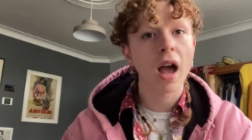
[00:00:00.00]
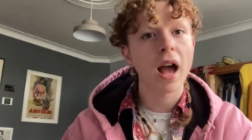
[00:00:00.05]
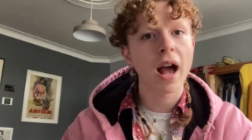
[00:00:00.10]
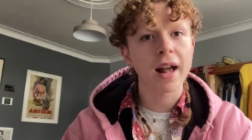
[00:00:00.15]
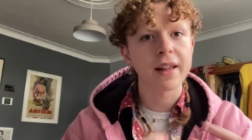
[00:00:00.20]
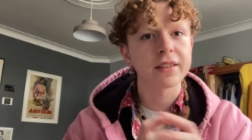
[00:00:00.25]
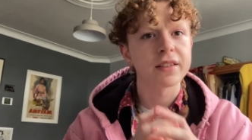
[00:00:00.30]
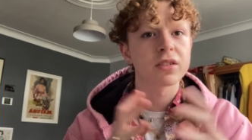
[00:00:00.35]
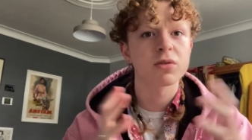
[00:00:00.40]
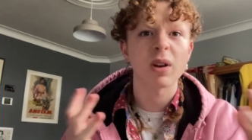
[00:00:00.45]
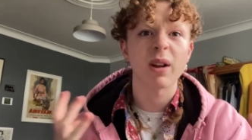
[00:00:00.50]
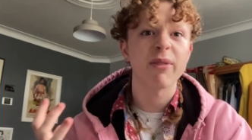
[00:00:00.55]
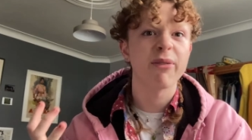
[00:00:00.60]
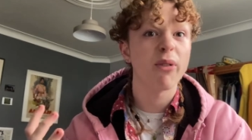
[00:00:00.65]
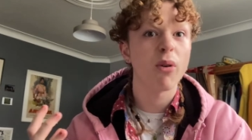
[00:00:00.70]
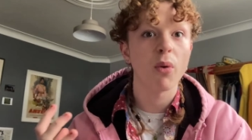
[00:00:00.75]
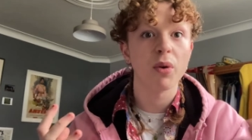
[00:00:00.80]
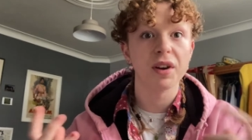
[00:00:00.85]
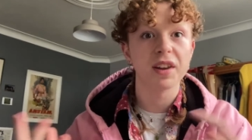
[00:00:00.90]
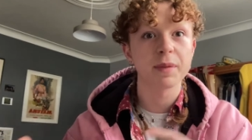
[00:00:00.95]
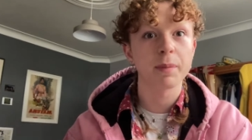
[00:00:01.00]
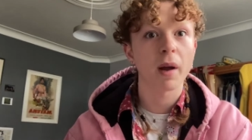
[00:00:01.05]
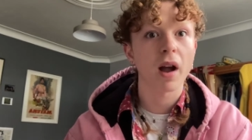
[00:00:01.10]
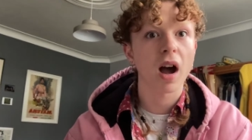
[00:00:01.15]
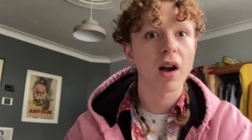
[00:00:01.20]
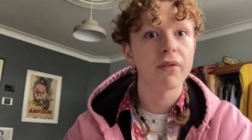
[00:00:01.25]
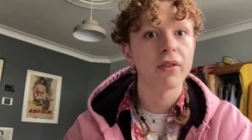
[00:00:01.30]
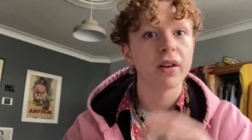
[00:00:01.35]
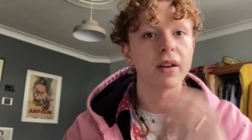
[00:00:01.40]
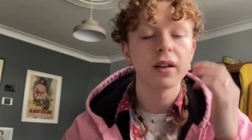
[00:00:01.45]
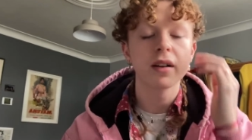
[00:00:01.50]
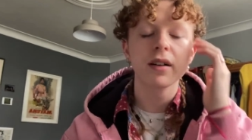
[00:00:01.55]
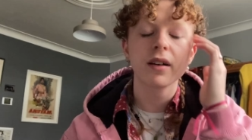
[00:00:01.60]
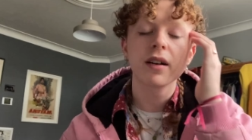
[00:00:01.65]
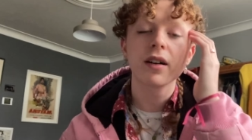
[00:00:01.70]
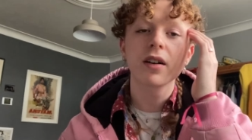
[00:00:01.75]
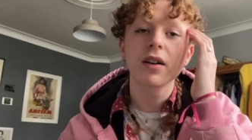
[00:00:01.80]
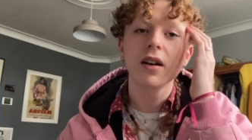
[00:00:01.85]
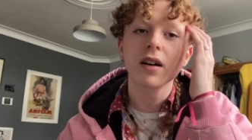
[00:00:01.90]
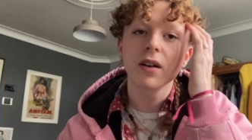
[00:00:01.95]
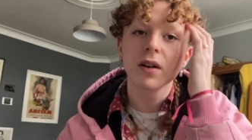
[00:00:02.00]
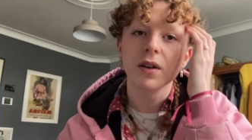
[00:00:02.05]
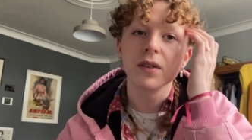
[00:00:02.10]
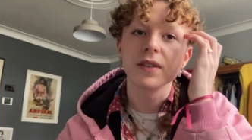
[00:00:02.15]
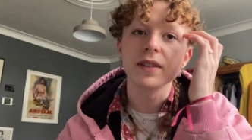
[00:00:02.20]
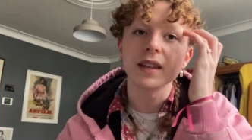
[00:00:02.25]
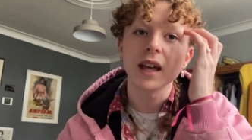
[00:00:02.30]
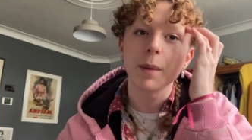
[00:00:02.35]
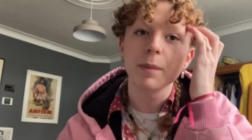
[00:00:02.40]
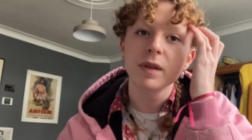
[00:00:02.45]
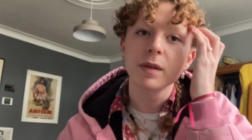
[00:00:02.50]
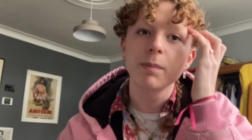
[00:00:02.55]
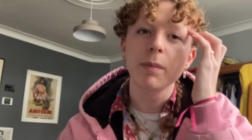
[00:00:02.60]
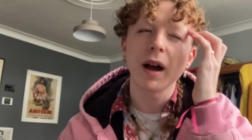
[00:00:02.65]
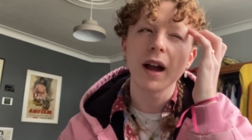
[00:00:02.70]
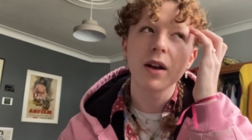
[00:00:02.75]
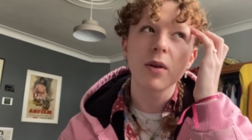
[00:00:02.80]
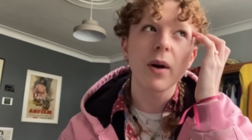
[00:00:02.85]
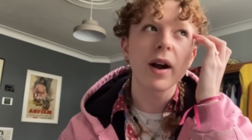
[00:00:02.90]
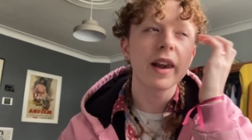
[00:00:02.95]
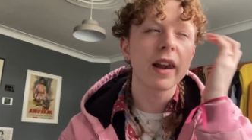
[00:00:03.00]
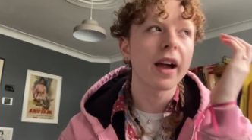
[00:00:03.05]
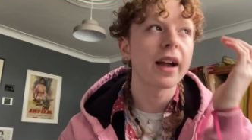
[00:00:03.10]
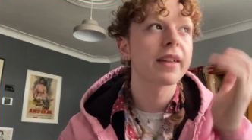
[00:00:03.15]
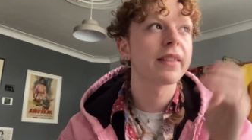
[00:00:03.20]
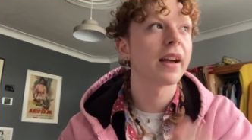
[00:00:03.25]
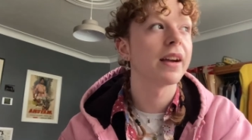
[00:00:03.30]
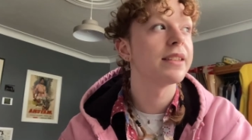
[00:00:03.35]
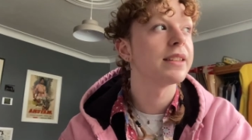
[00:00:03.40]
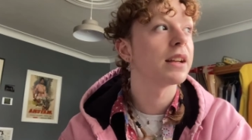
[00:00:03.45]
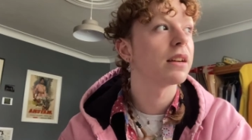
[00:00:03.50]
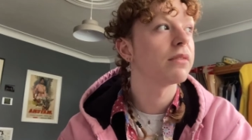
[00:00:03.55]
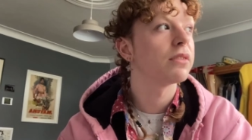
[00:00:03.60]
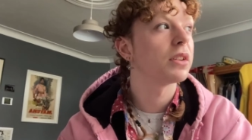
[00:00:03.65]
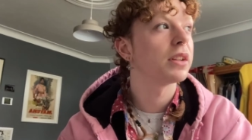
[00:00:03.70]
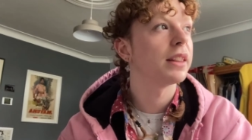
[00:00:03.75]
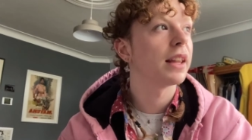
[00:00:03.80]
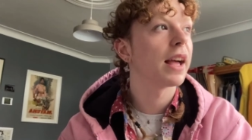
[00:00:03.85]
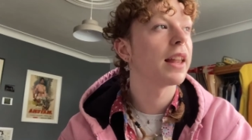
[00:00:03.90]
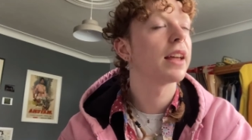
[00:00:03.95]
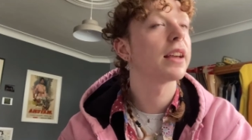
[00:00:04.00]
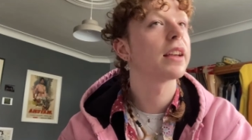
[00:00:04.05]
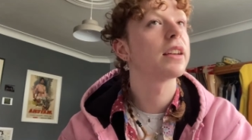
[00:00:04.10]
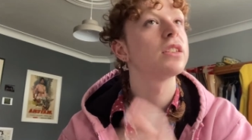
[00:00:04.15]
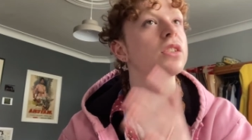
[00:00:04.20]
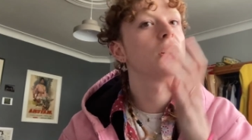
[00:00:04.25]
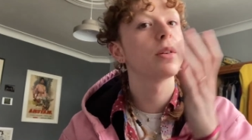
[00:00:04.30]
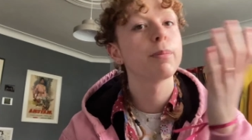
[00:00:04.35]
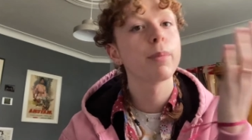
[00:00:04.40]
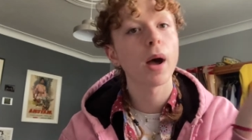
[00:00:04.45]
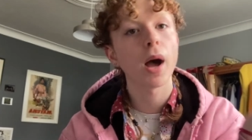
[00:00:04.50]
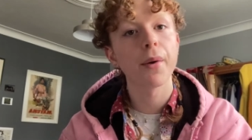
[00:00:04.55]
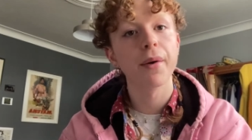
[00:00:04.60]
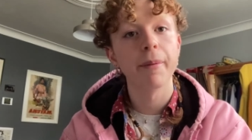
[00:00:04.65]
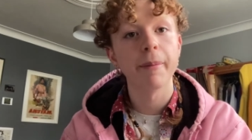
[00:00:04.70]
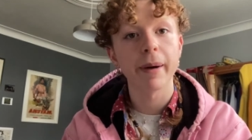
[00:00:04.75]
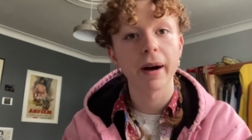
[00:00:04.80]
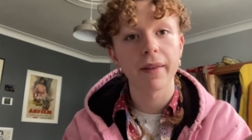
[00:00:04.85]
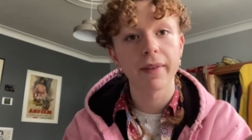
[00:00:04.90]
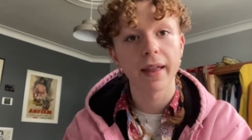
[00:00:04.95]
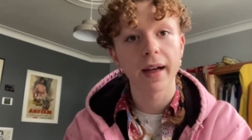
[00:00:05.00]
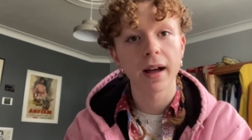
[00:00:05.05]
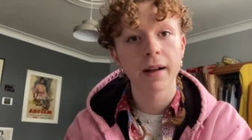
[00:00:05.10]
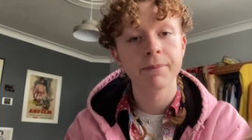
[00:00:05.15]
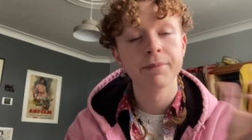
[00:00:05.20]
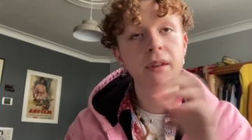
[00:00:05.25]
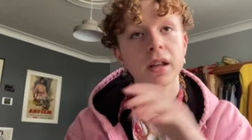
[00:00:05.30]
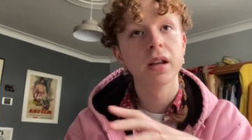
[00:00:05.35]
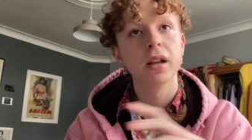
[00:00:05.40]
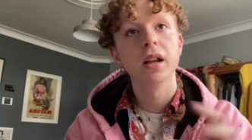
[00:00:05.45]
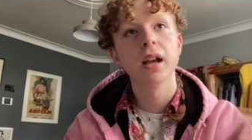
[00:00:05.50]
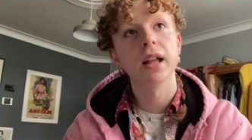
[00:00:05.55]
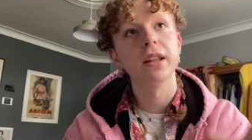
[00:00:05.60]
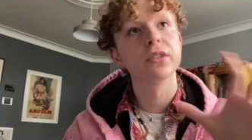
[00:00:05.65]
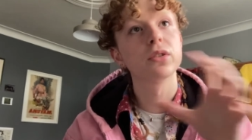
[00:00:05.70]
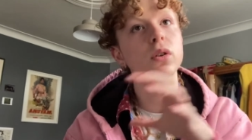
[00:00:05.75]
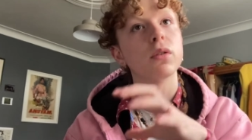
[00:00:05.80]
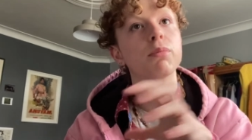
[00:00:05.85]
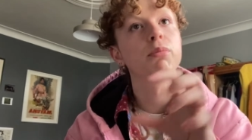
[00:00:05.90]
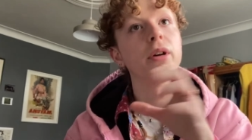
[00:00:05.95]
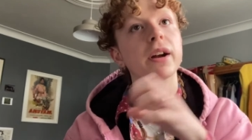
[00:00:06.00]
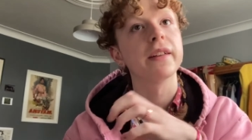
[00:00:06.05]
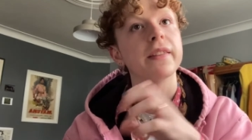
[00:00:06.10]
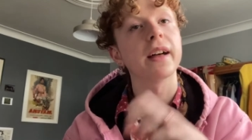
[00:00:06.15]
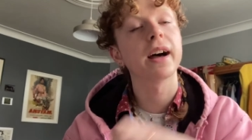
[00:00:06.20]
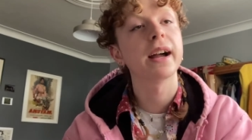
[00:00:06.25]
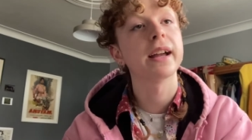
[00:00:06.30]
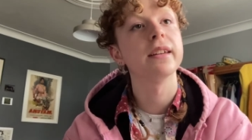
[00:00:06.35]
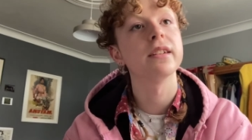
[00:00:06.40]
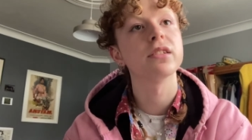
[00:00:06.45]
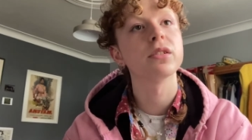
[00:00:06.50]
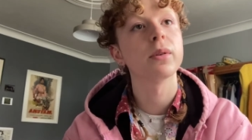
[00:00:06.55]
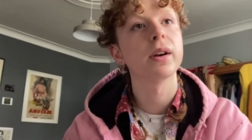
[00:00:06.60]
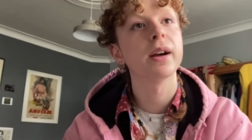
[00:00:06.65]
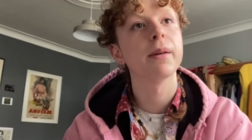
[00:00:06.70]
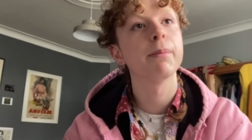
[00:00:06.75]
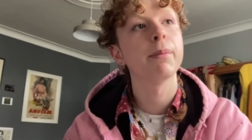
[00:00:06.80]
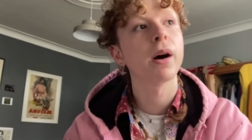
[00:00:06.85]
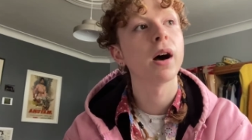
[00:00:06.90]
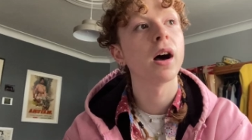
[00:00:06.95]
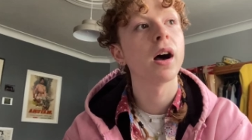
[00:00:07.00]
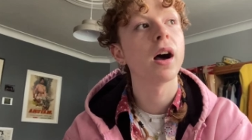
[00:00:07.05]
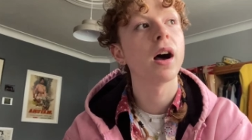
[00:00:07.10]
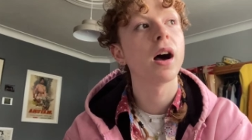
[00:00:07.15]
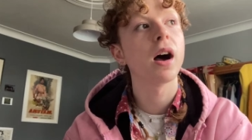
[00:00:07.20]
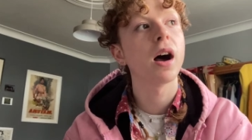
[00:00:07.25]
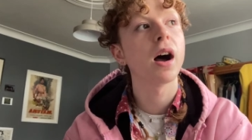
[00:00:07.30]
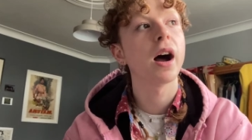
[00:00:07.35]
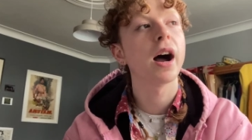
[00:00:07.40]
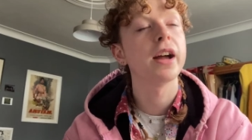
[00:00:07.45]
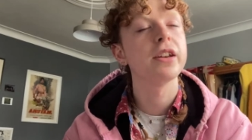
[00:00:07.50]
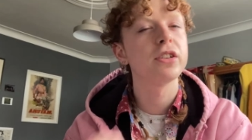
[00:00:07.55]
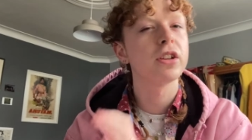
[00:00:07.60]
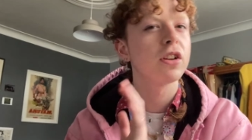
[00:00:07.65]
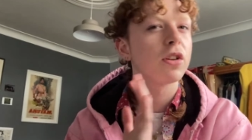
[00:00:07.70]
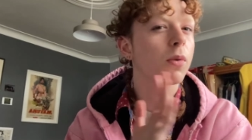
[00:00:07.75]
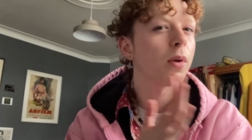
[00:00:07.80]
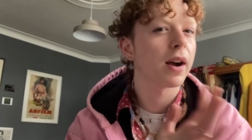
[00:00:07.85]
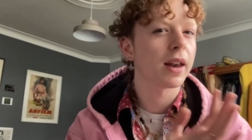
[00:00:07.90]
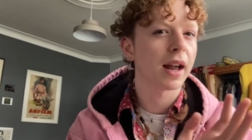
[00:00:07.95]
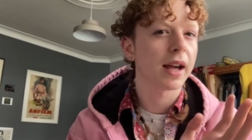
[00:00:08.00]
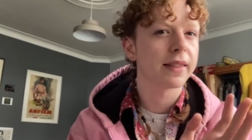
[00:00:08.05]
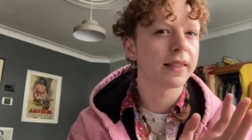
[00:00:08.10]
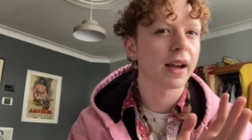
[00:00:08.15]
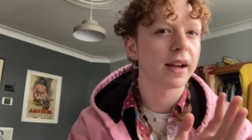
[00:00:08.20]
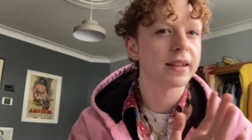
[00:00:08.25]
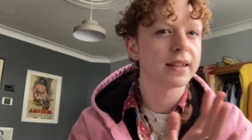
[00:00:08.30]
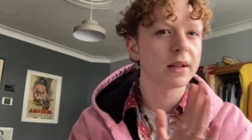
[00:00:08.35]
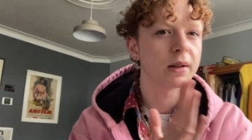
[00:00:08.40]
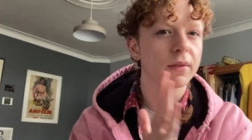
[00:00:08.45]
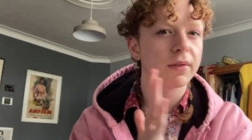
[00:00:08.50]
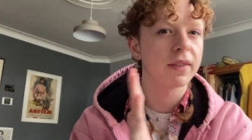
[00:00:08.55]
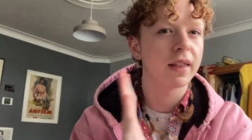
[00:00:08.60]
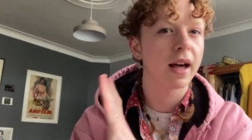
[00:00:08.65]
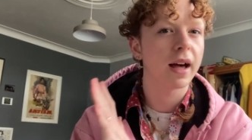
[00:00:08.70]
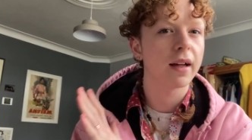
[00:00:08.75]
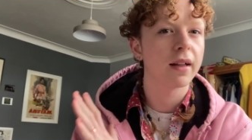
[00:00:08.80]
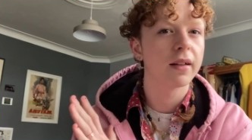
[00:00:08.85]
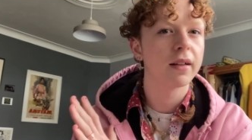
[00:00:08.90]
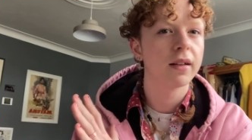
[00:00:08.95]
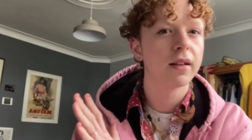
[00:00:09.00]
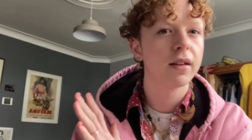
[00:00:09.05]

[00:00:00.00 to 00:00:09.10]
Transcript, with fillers: as straightforward as my other concepts, but I quite like the idea of doing that and I could do a poem about that and sort of bring that into it, but I do quite like the idea of that